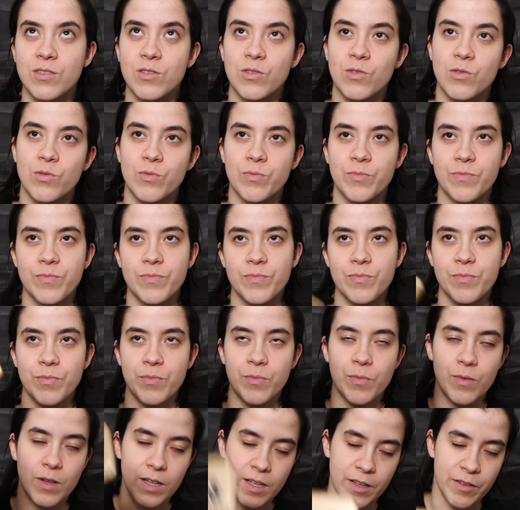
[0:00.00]
you
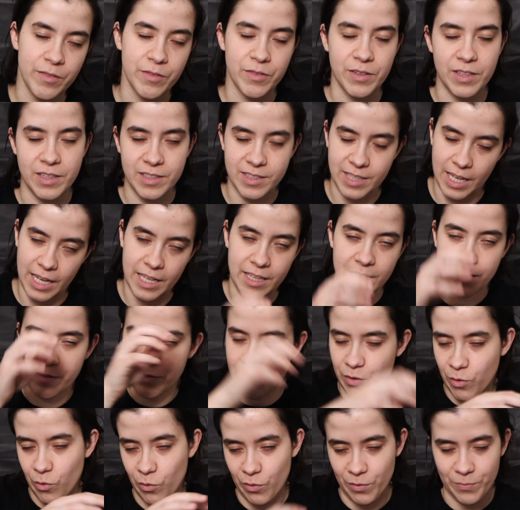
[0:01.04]
live inside the
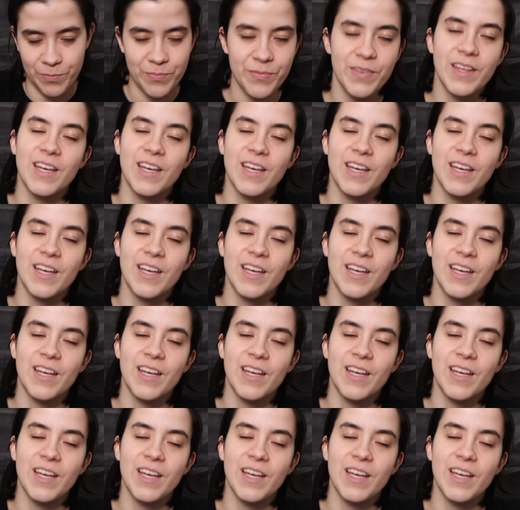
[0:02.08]
phone.